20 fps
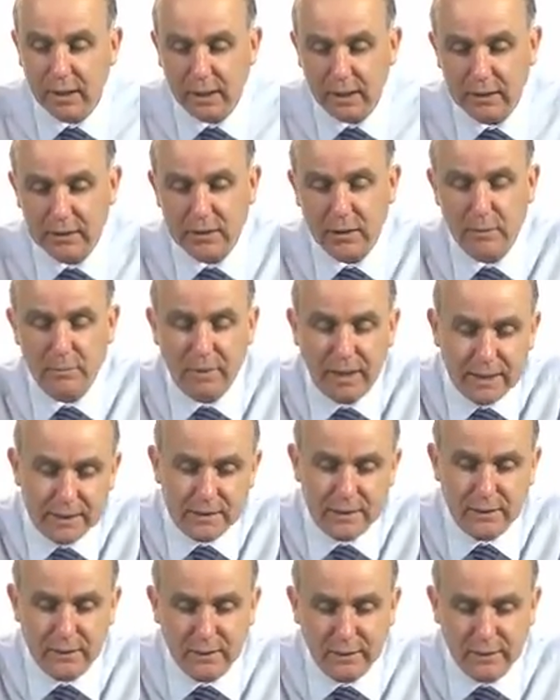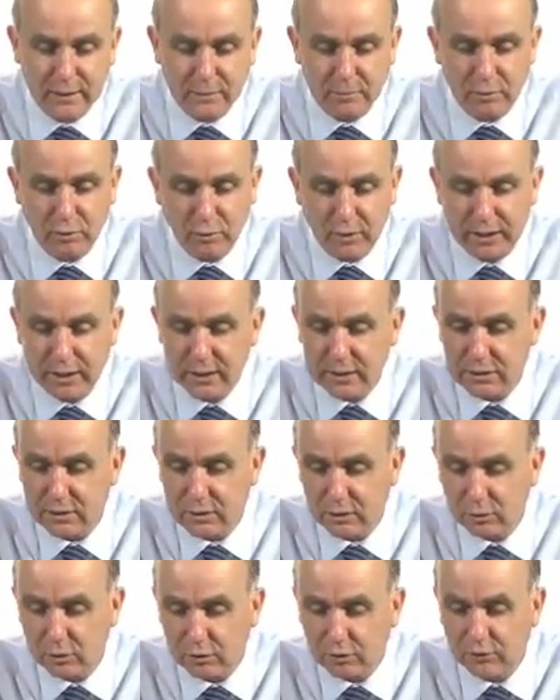And so basically the point is
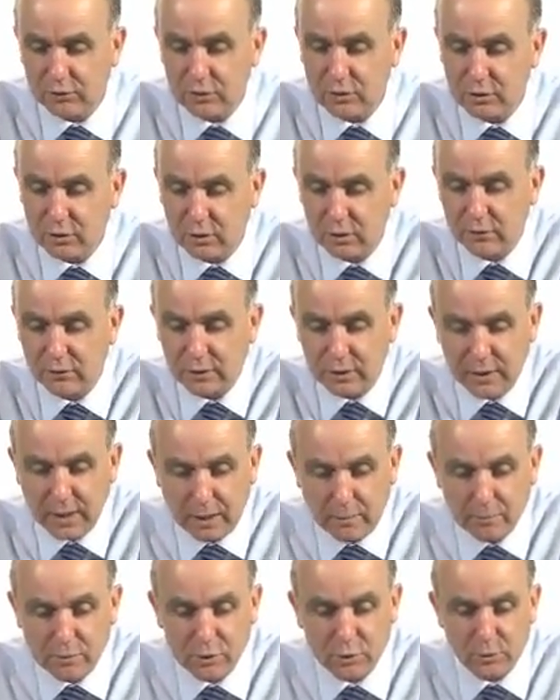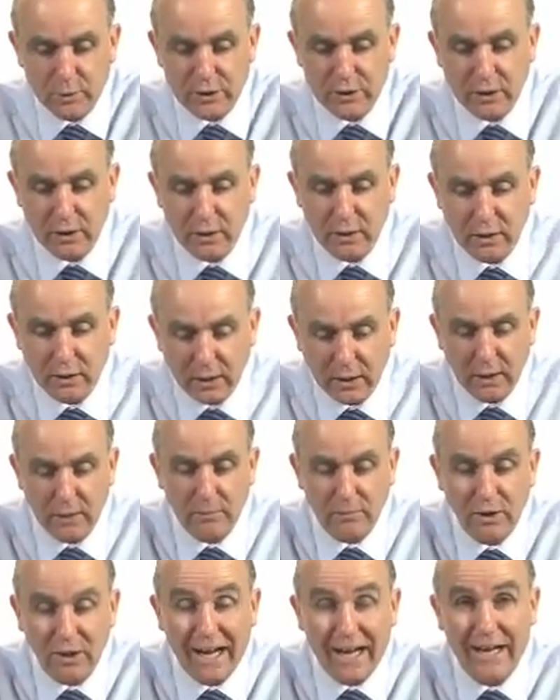to look for sort of the numbers which are
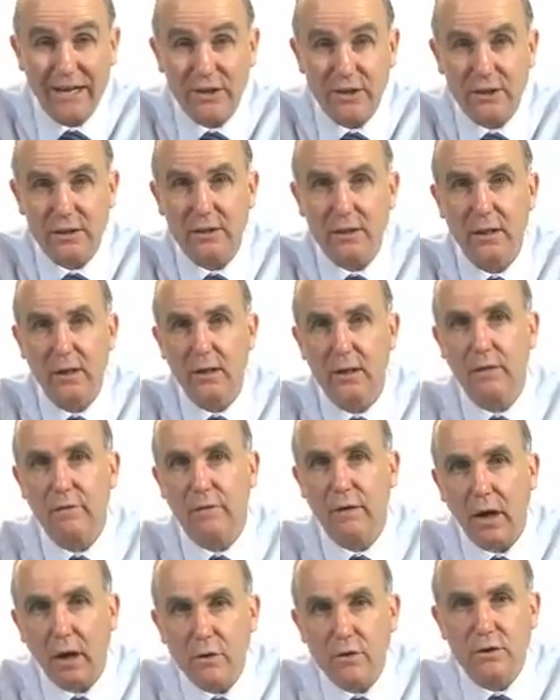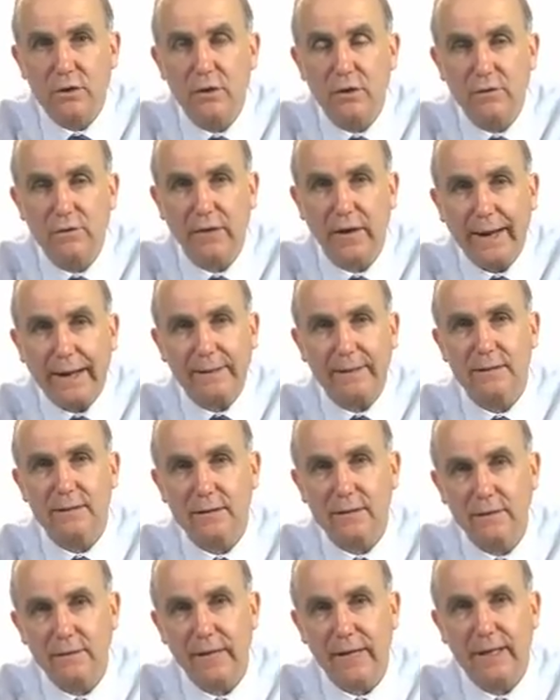largest. Those are the
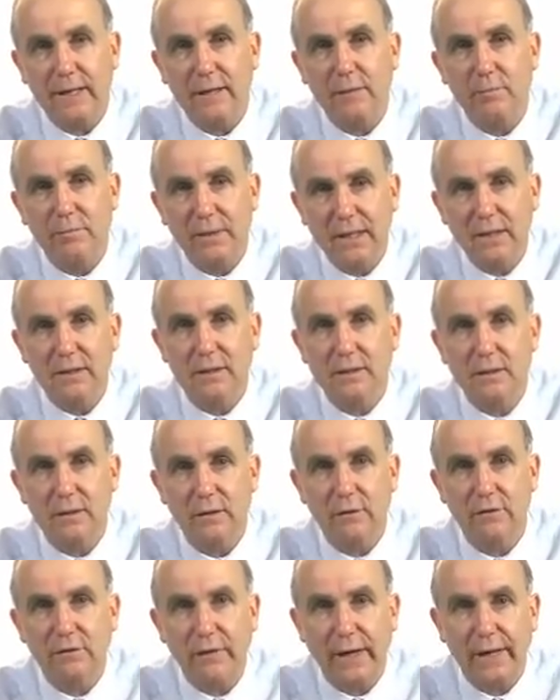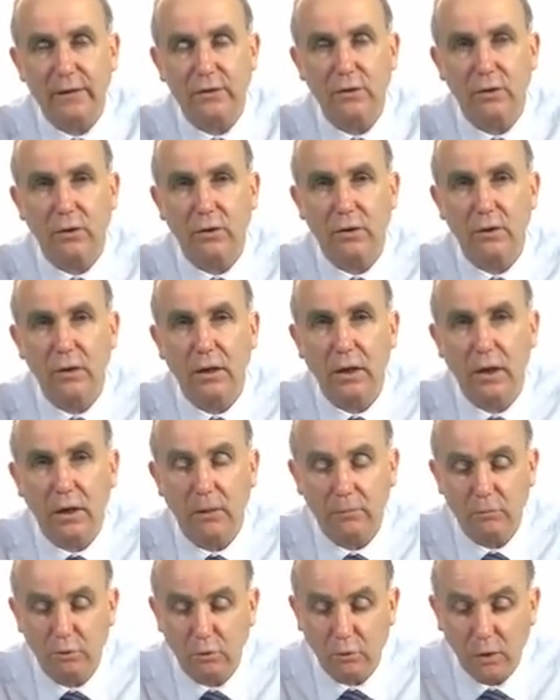factors that have had the biggest effect on
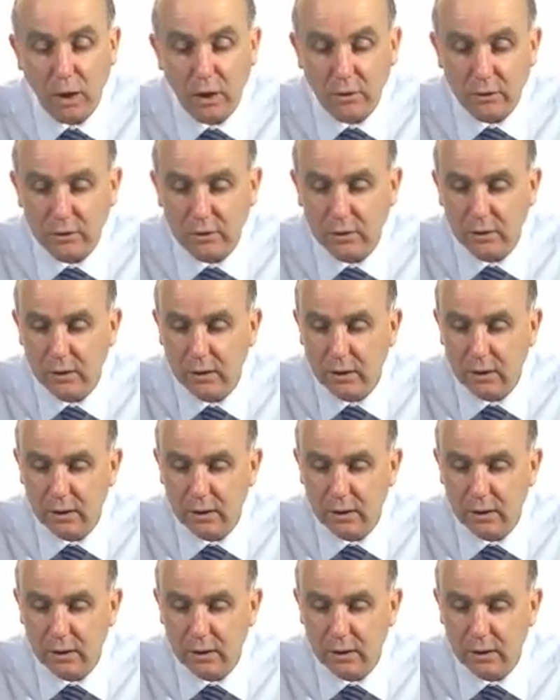growth.